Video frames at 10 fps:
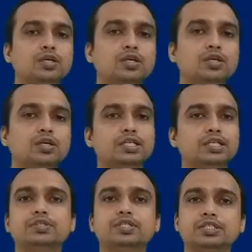we deals
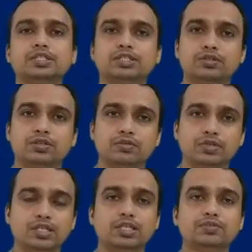with the uh,
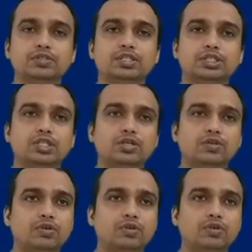we deals with the study
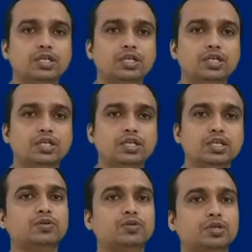of what that is
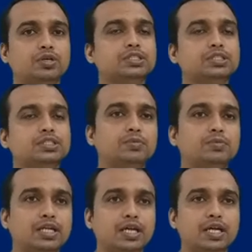what is a carbon
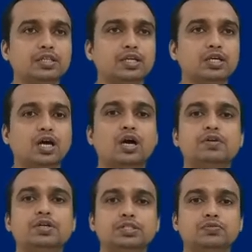anion, how
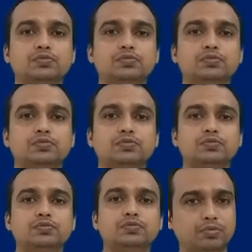it is formed and their
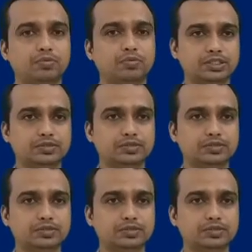properties.